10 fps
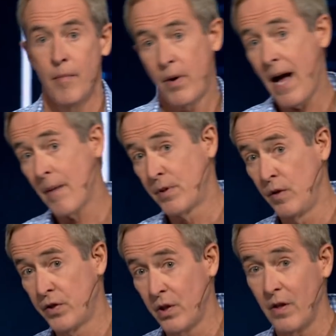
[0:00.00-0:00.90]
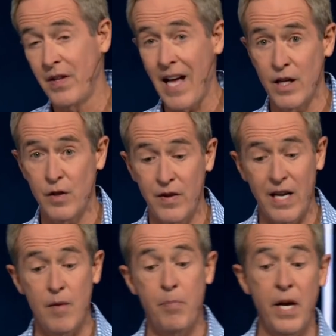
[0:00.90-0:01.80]
Perhaps you've stood at the edge of it
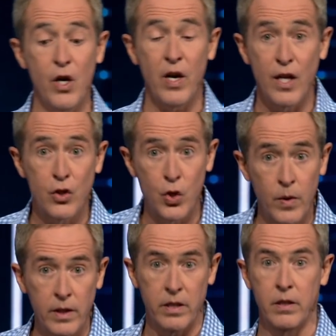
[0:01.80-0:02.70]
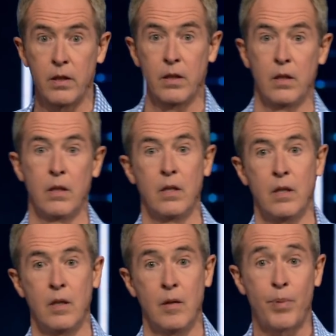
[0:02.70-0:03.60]
and peered into it.
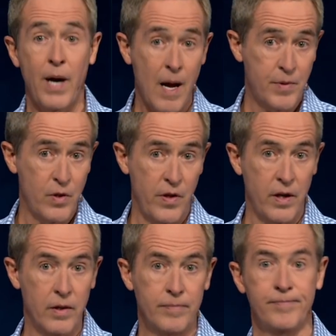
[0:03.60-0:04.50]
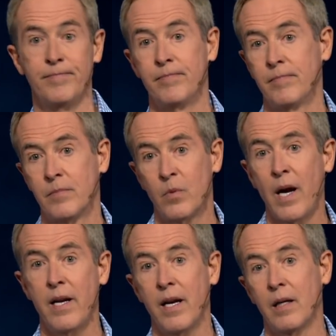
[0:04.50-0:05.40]
Perhaps you're there
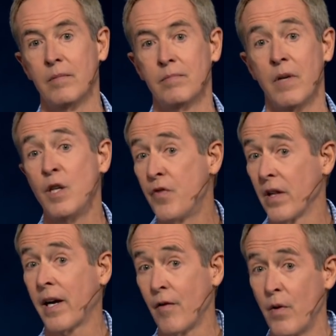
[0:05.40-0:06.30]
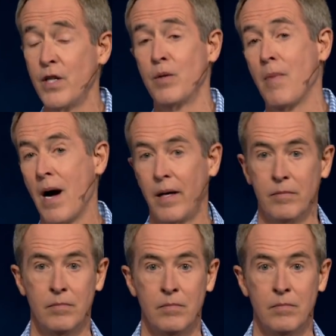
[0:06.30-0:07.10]
right now, and you feel like I've read your mind.